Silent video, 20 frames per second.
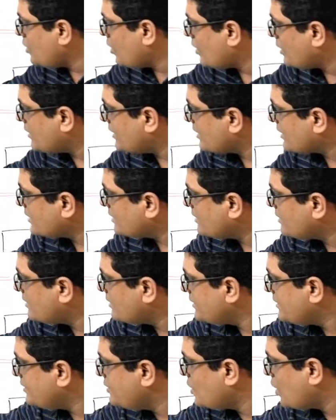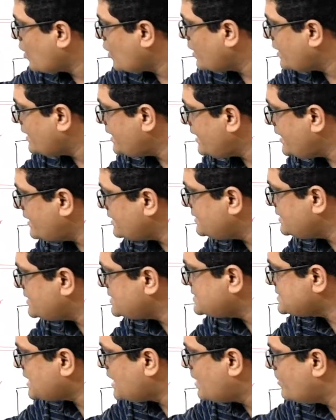donor donate
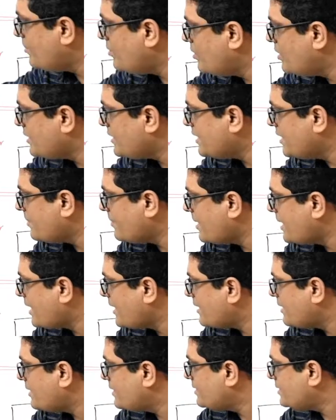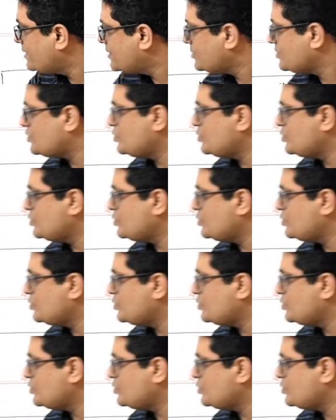this ammonium ion